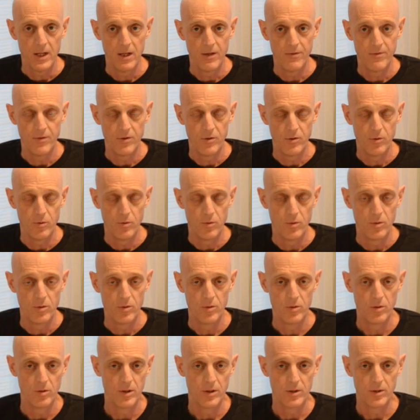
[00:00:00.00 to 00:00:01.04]
If you
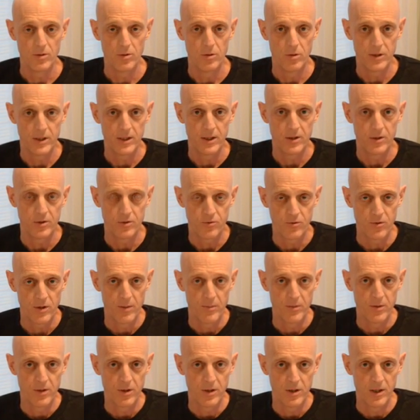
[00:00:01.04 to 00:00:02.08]
look at the
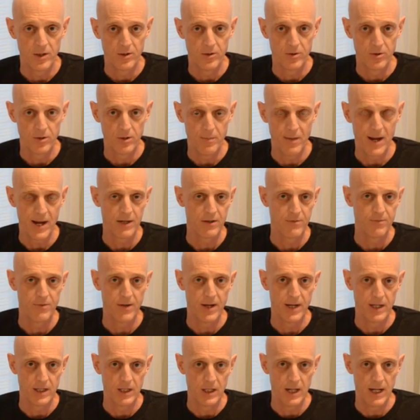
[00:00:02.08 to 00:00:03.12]
tremor under a magnifying